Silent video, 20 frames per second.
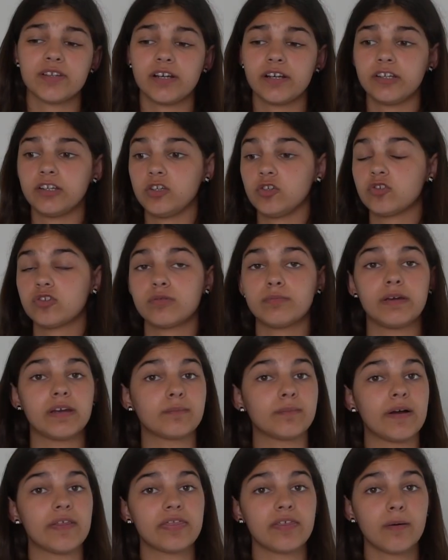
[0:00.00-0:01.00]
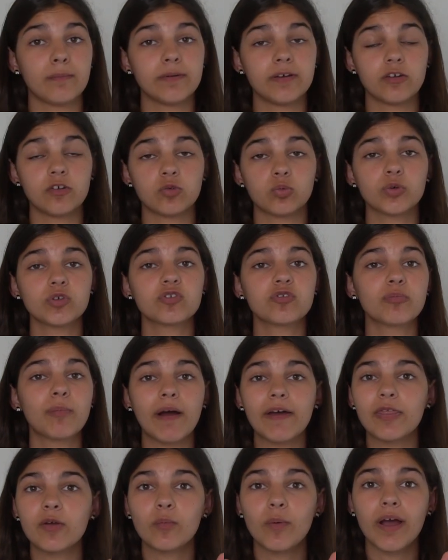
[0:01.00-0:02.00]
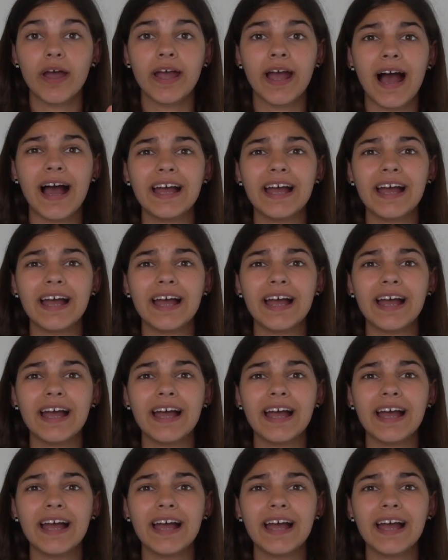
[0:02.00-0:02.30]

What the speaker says: that I use to make my thumbnails, which, by the way,